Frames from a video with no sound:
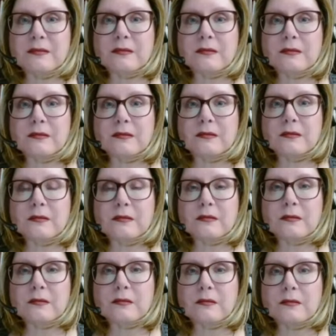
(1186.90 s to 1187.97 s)

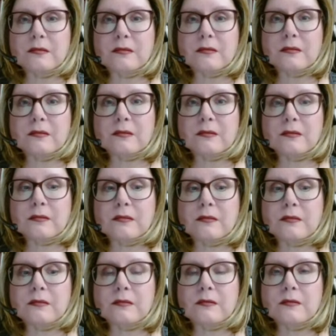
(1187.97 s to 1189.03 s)

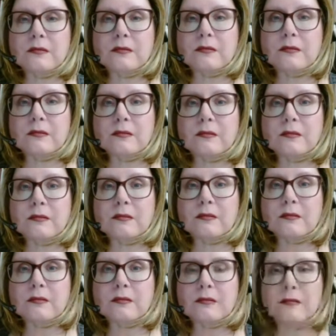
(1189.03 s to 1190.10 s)

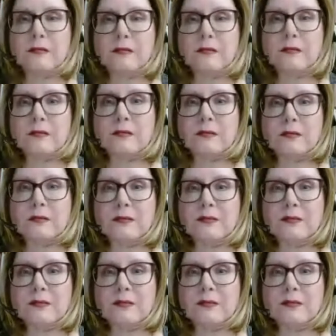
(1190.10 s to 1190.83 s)
(not speaking)